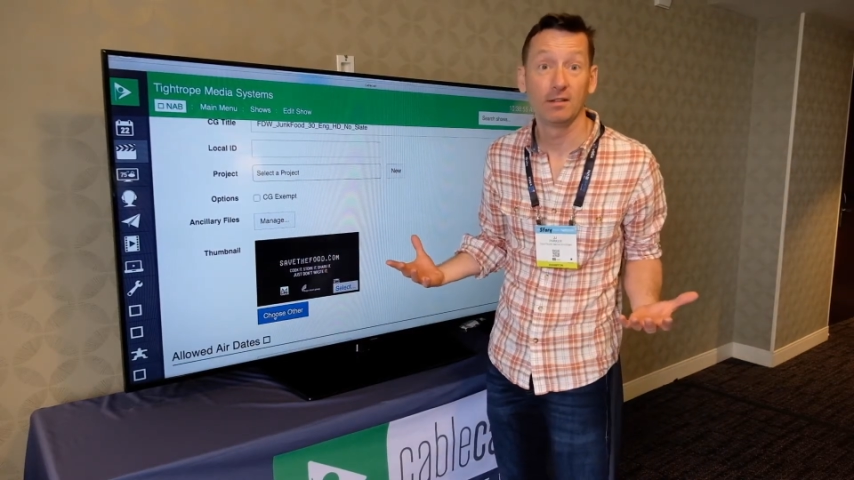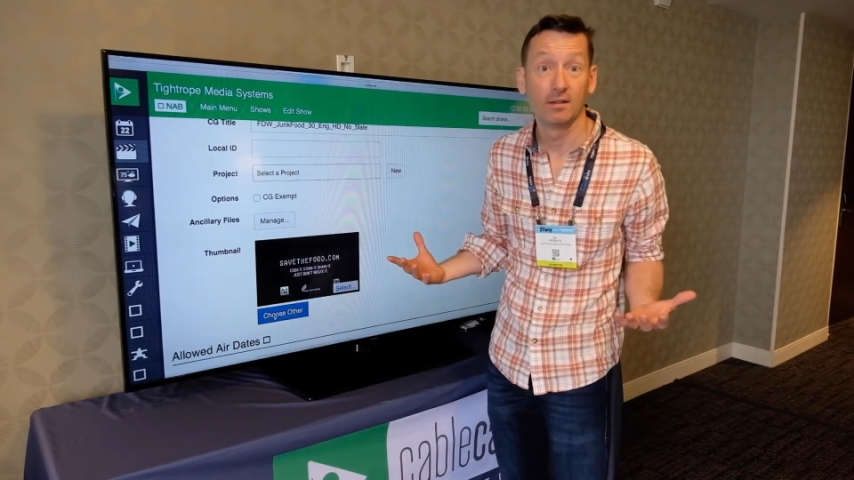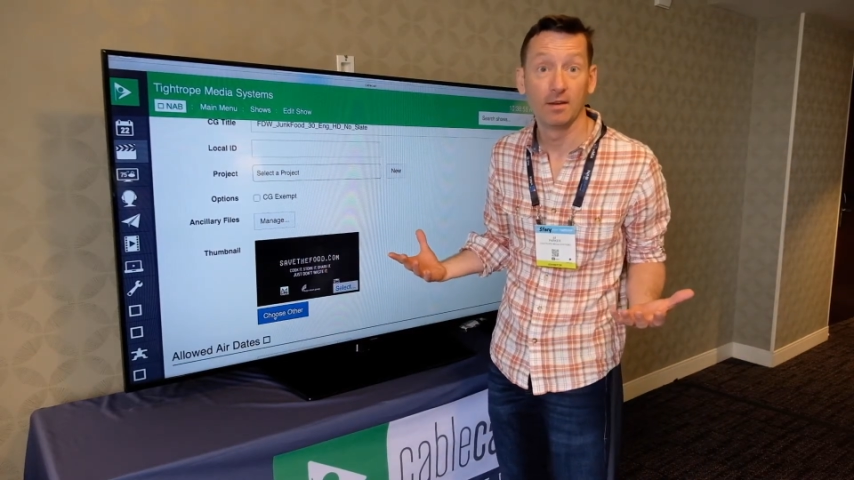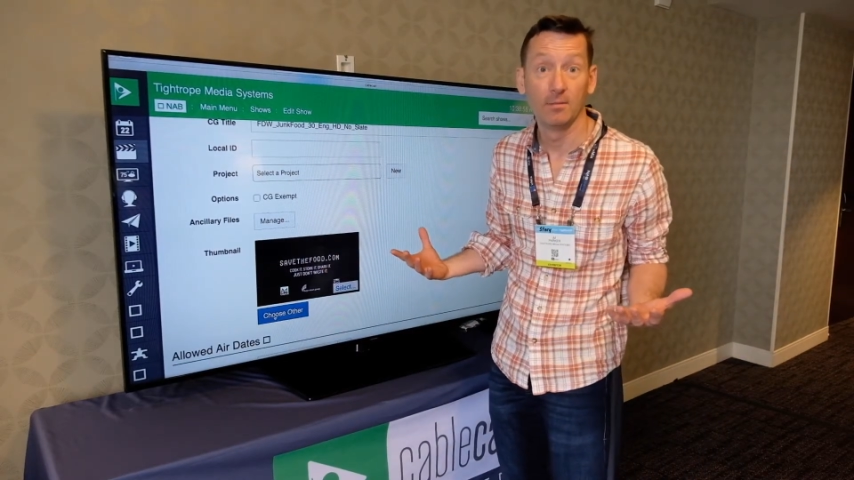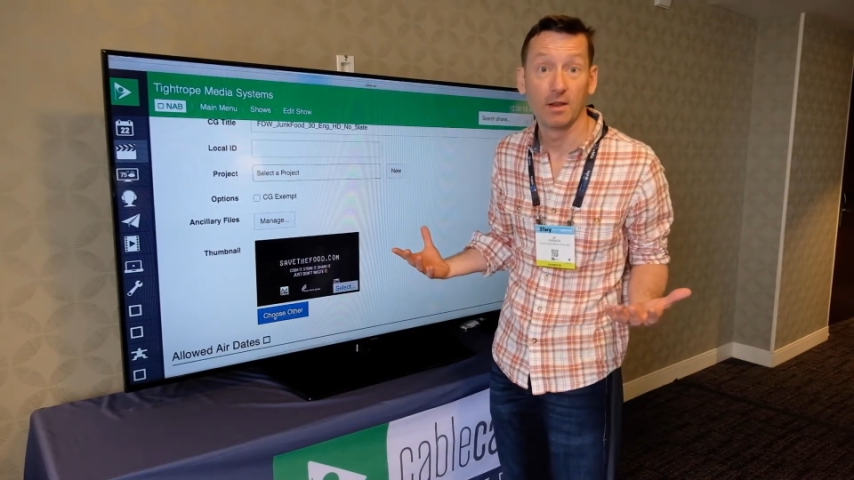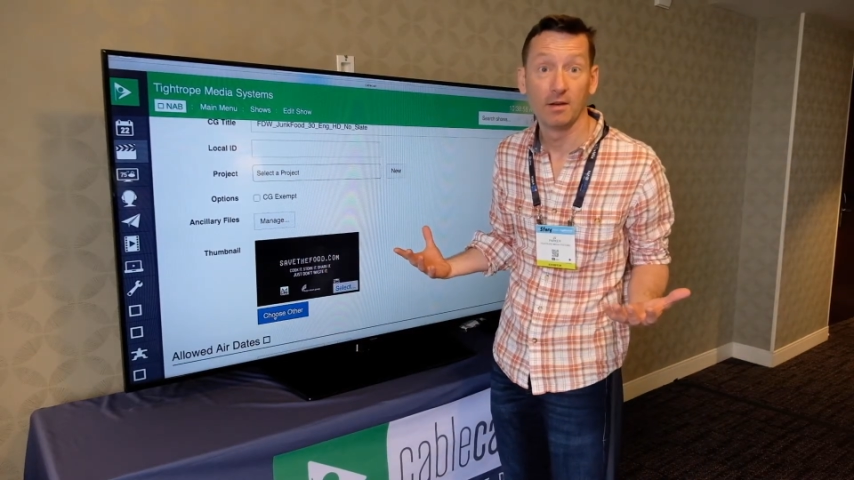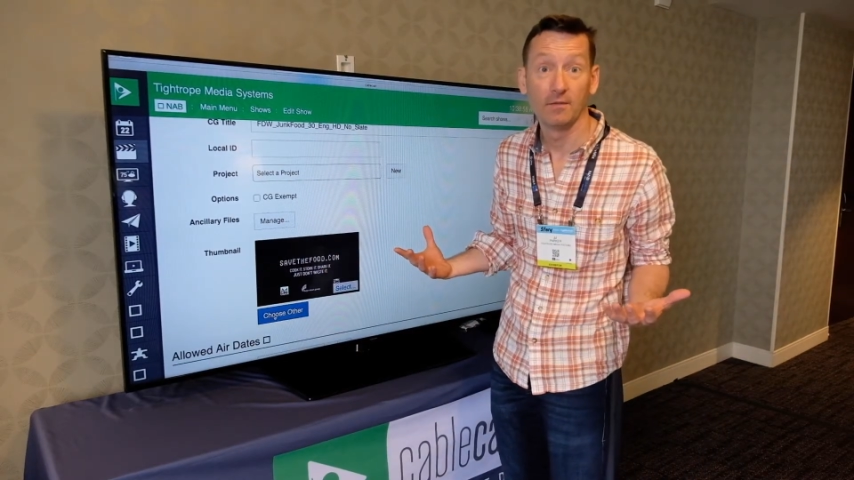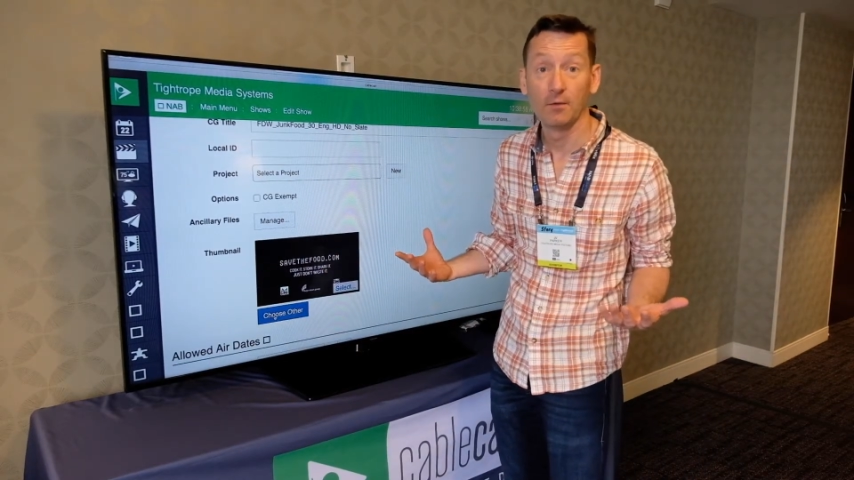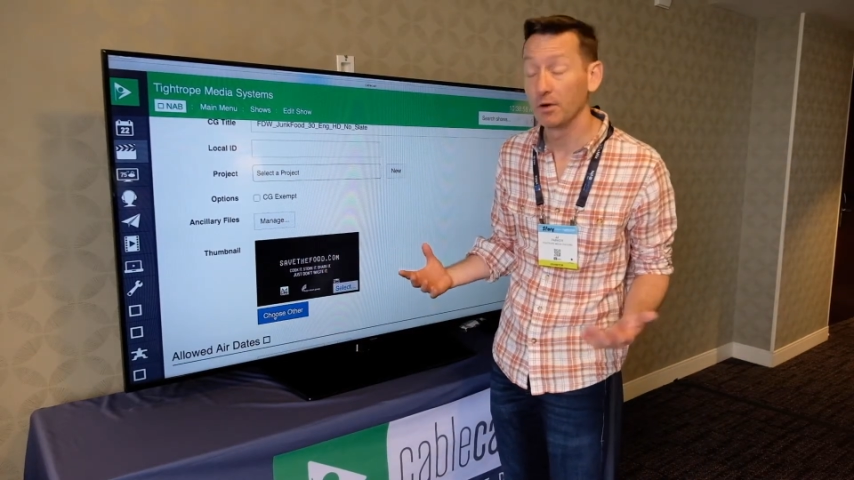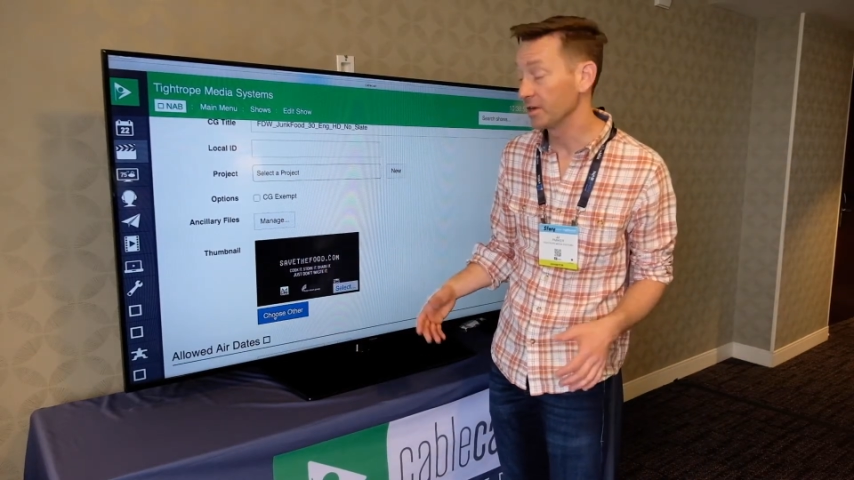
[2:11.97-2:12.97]
the thumbnail
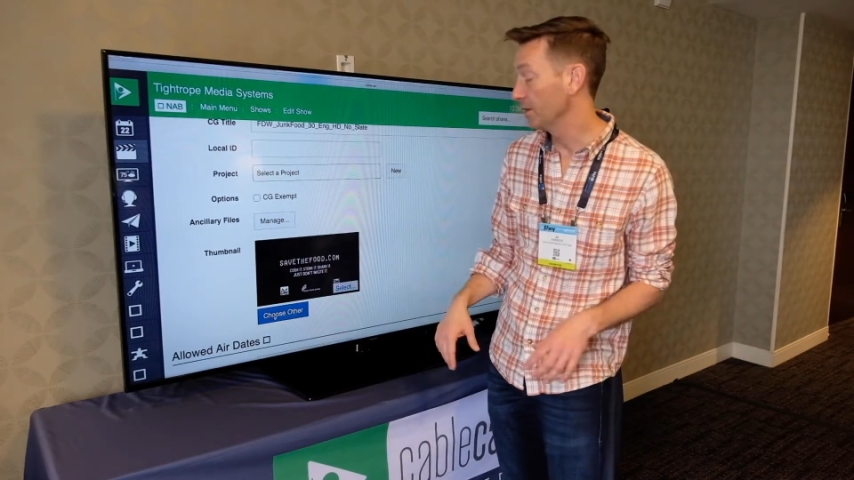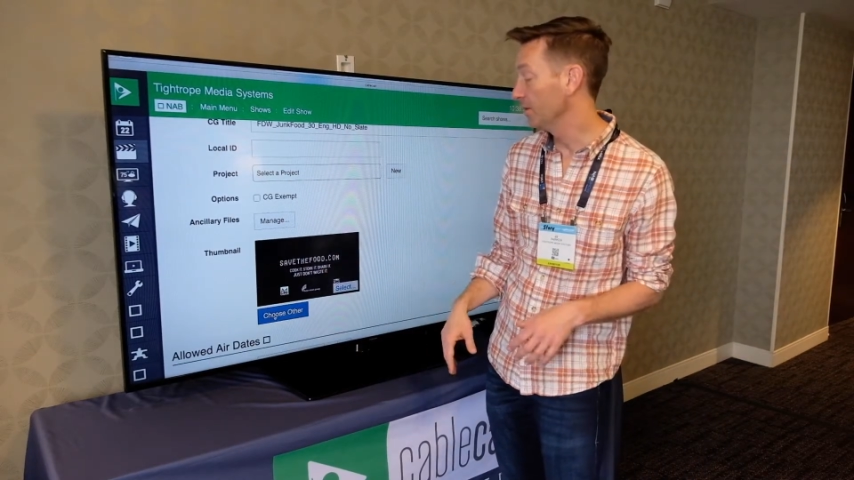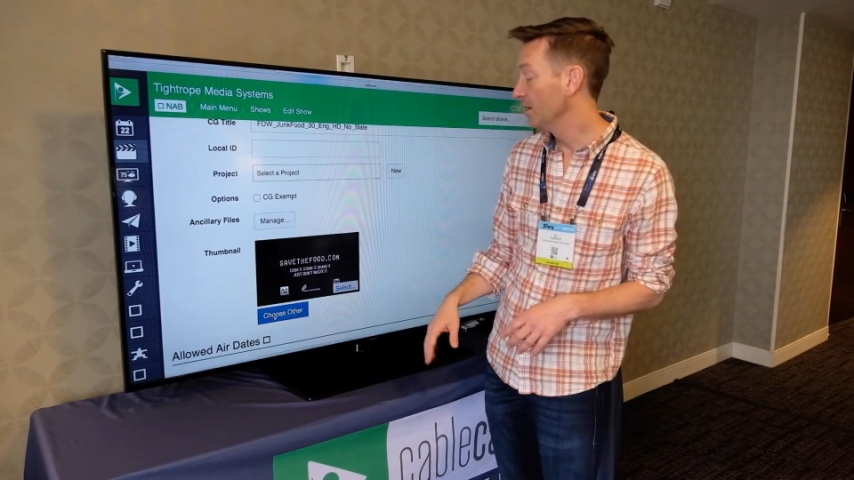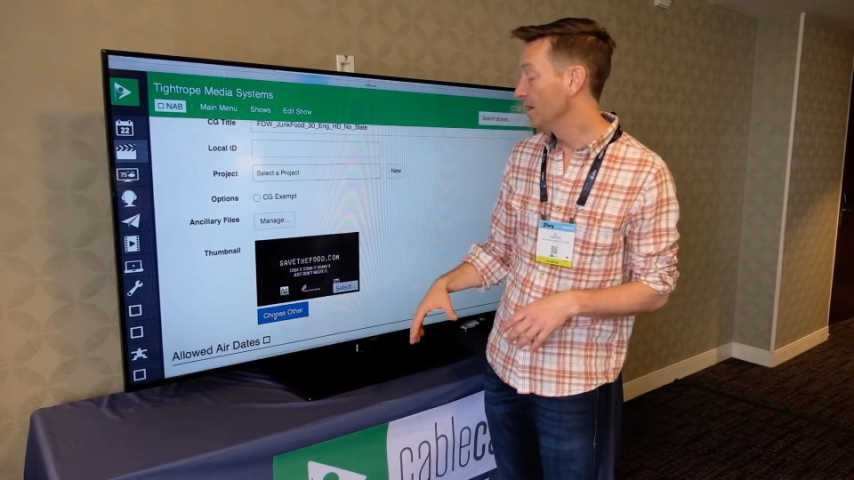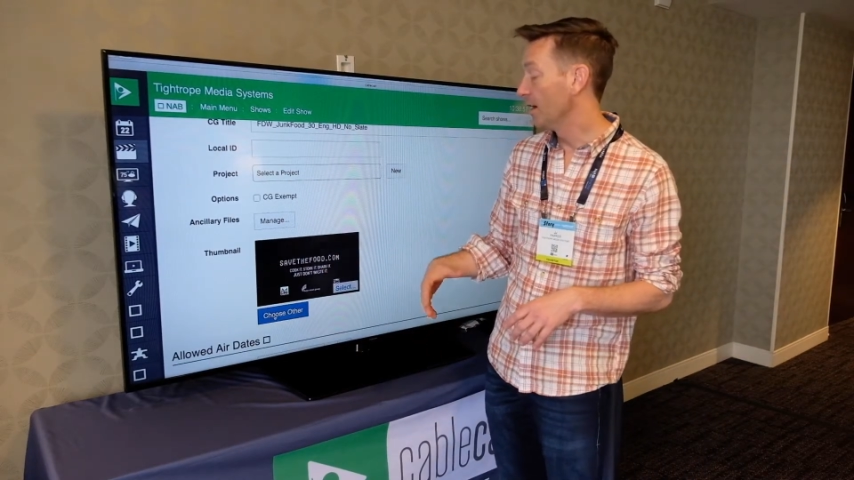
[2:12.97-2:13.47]
for you,